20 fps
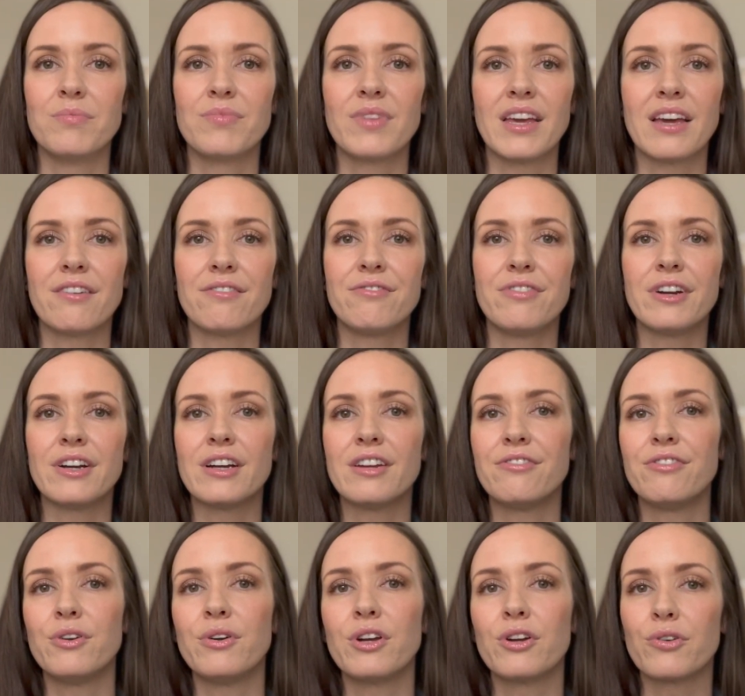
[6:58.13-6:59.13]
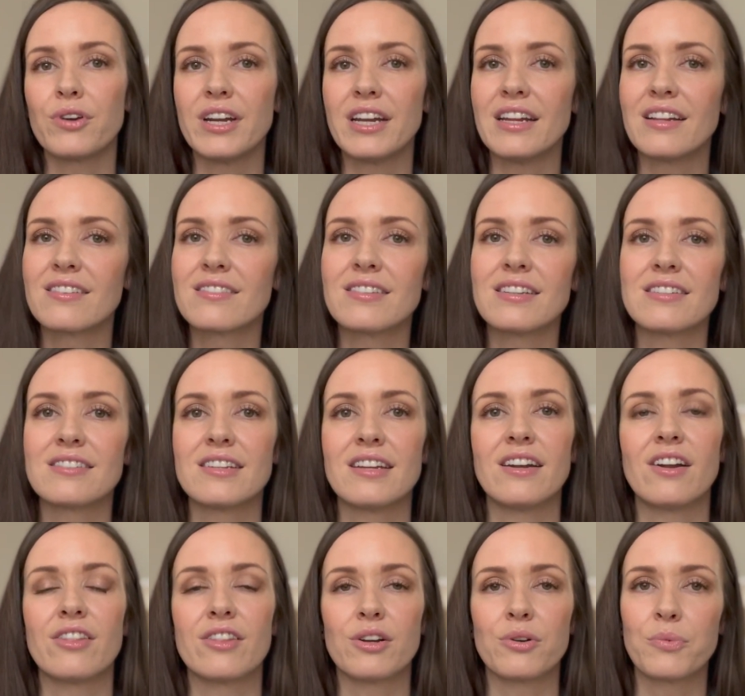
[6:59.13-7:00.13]
They have very few ingredients listed
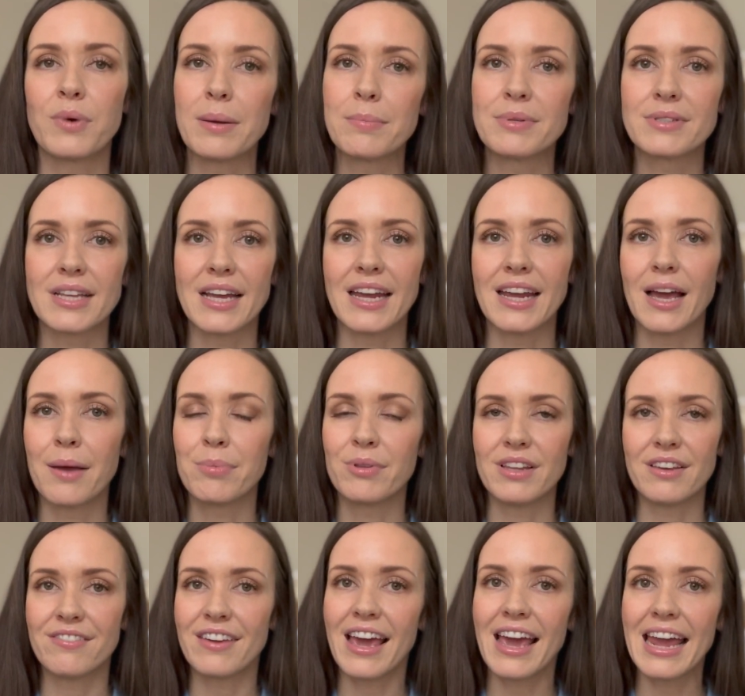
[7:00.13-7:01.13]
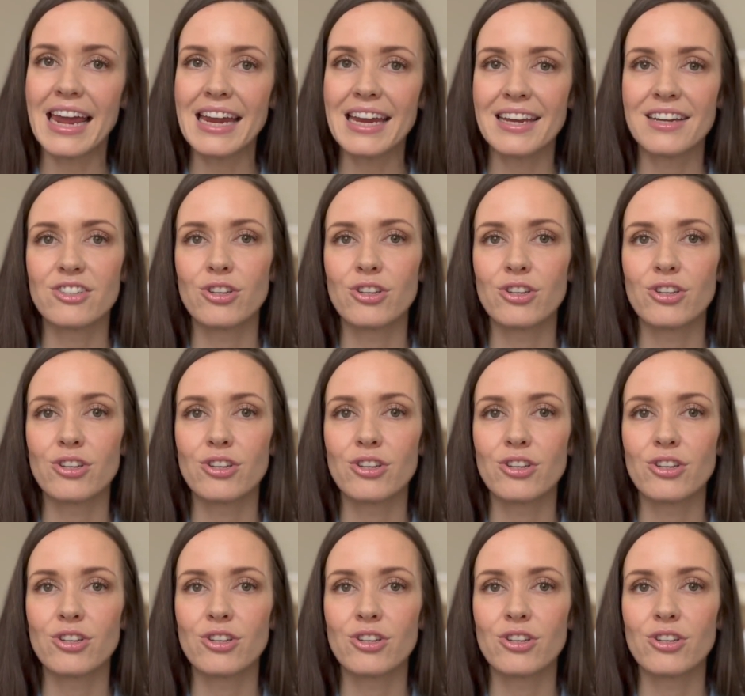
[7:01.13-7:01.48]
on their website. I believe 8